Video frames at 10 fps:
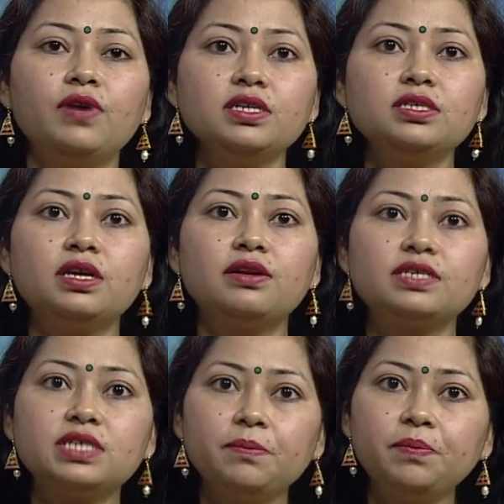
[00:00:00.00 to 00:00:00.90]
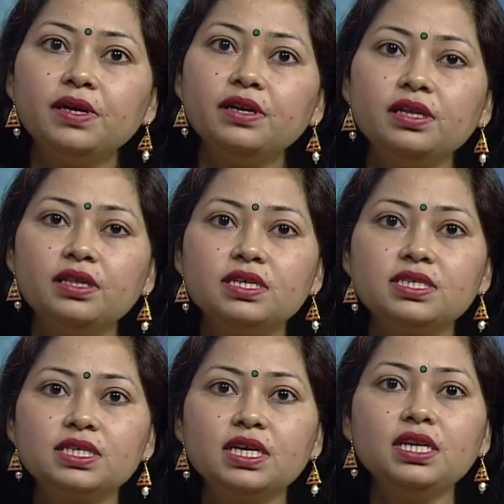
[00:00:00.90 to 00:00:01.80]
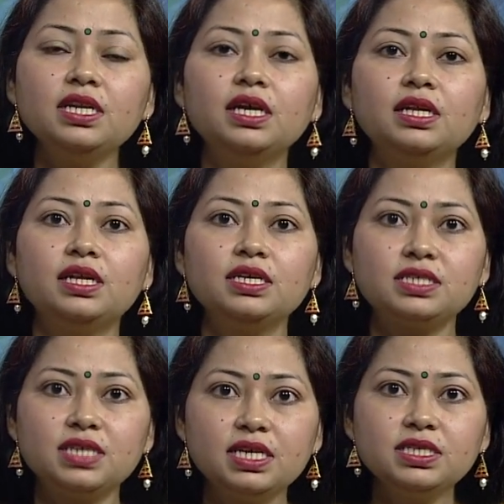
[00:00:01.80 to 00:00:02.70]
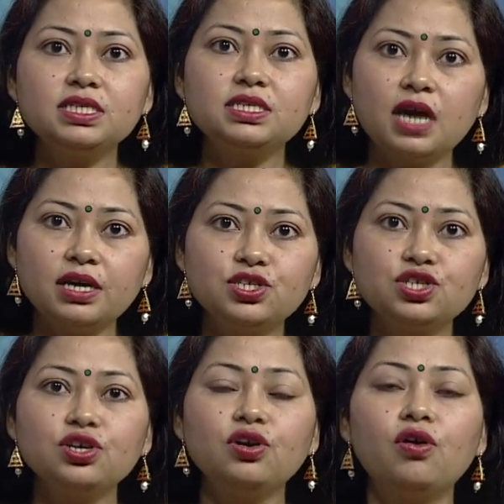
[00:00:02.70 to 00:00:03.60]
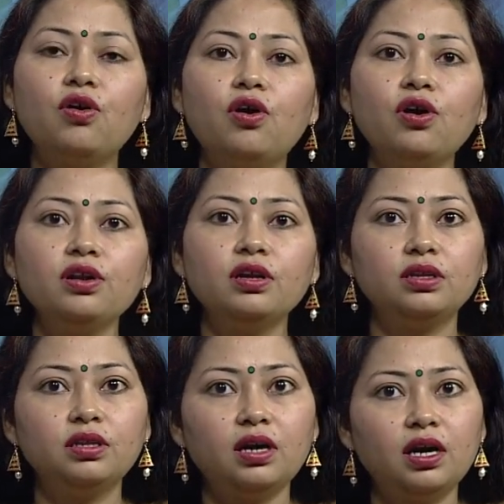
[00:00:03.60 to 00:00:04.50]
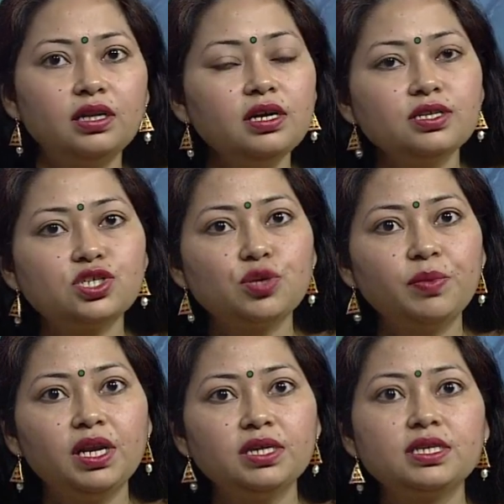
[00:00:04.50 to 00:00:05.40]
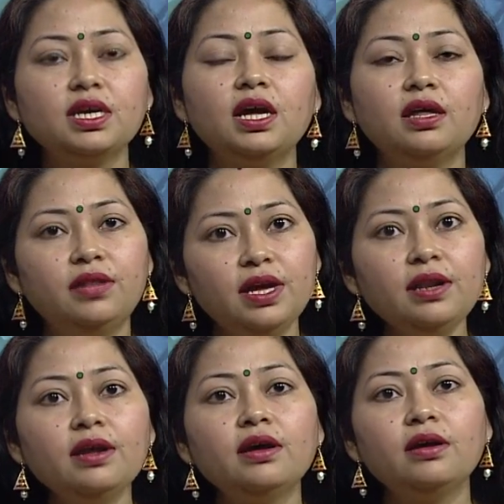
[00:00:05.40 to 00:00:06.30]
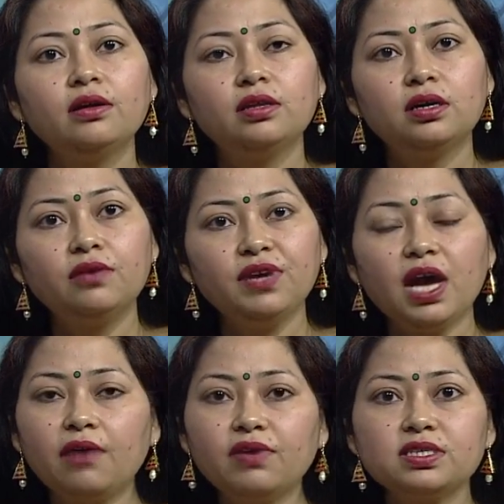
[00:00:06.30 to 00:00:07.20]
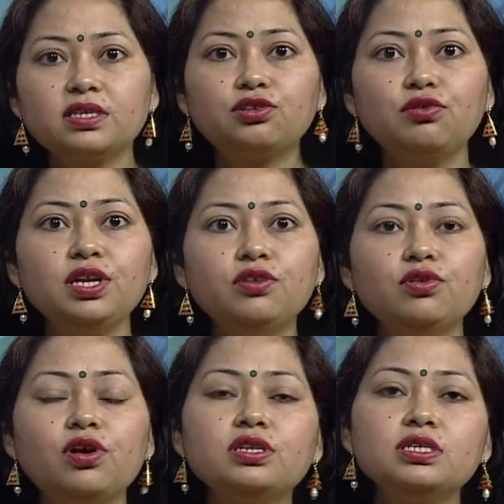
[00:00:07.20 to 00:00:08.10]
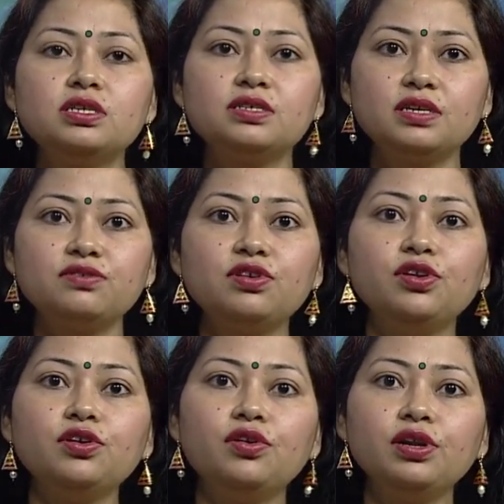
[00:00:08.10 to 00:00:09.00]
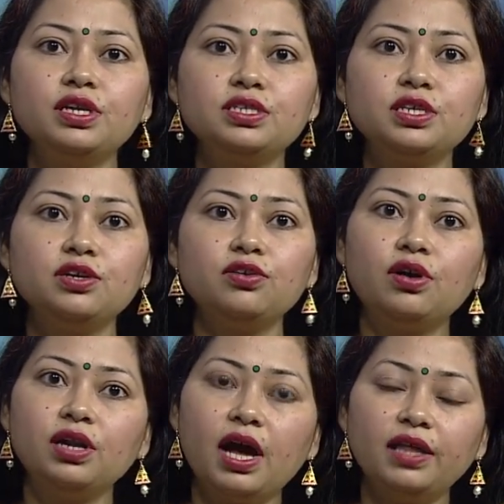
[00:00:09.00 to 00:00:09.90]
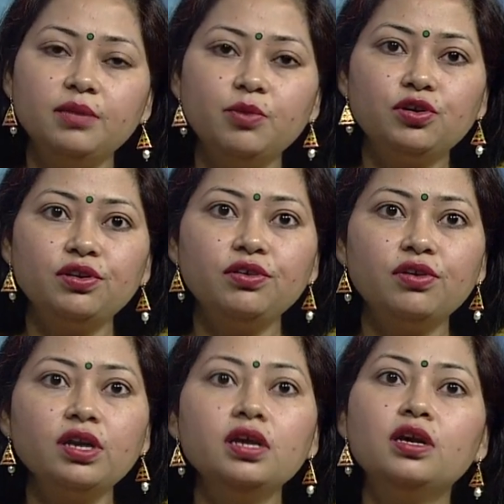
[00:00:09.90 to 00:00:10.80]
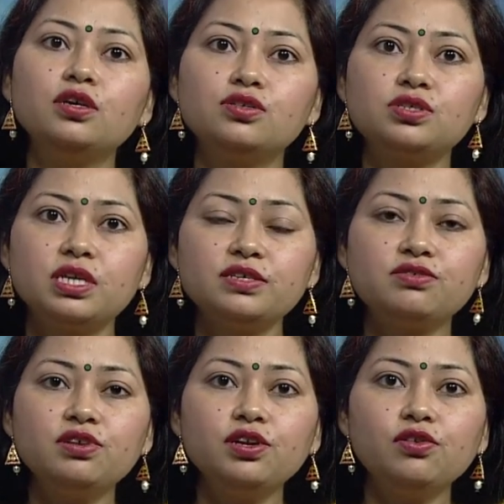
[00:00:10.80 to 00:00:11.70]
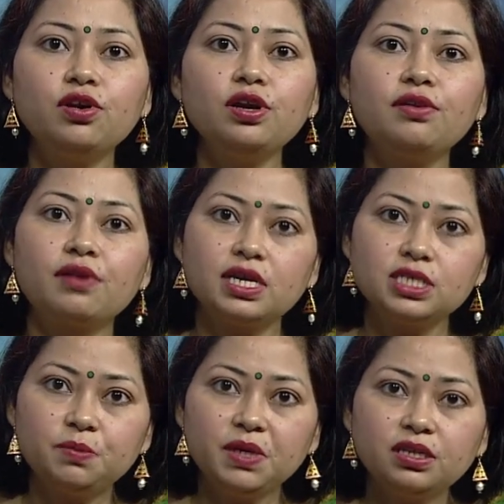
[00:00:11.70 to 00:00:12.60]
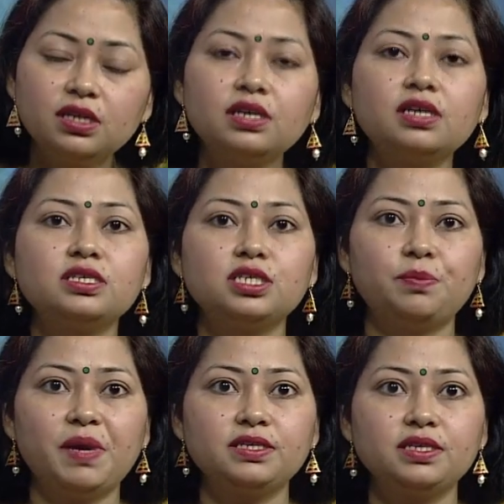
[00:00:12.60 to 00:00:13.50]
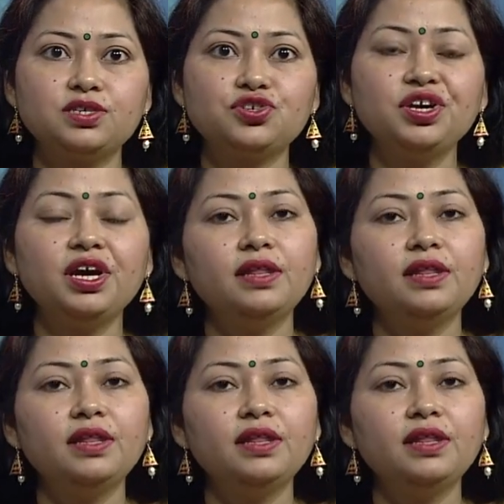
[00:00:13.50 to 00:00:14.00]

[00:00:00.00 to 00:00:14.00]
first the receptor in the skin they sense touch or the other stimulus. Then the we have as the three neurons the sensory neuron, interneuron and the motor neuron. So, sensory neuron transmit the touch message.